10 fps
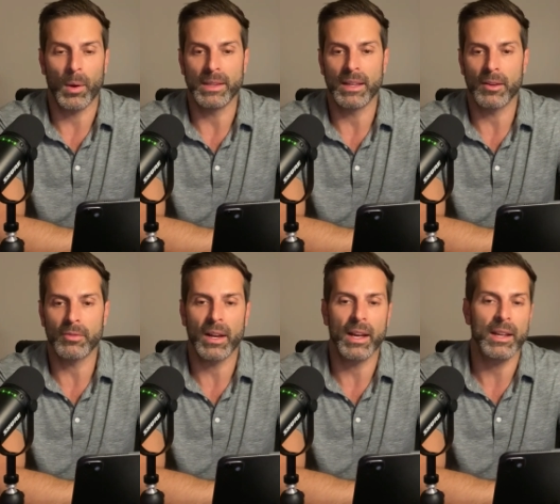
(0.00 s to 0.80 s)

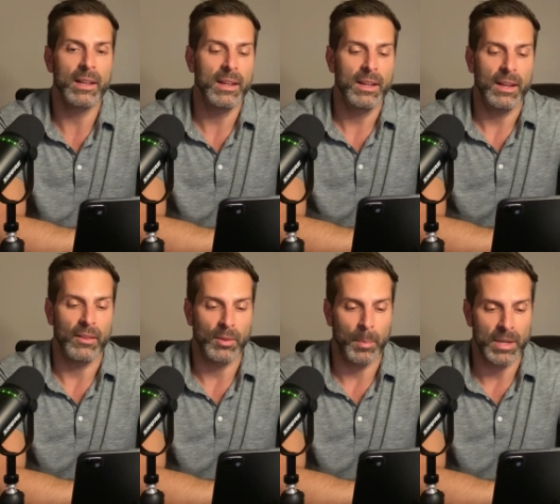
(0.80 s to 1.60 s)
identify
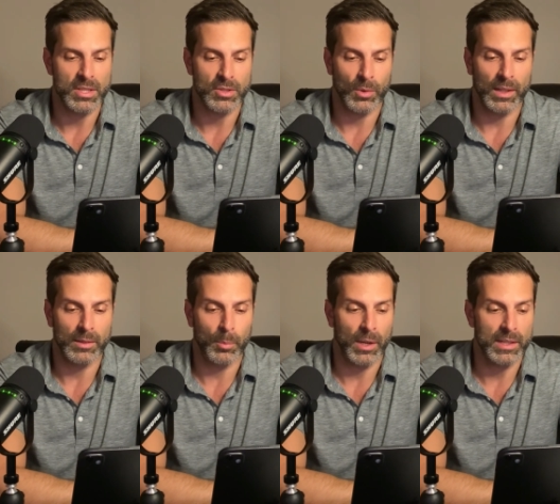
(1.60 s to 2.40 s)
if the patient's going
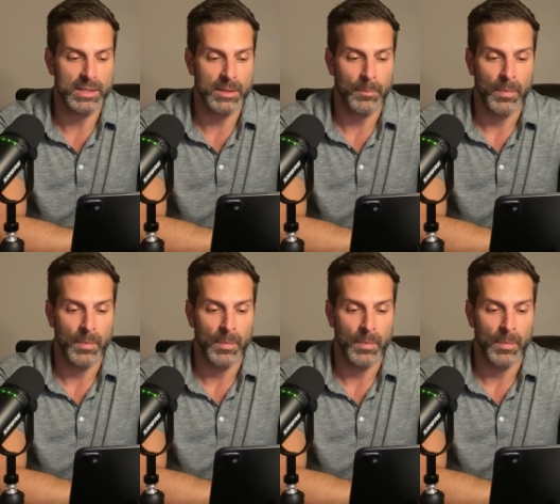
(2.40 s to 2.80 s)
to PRIS.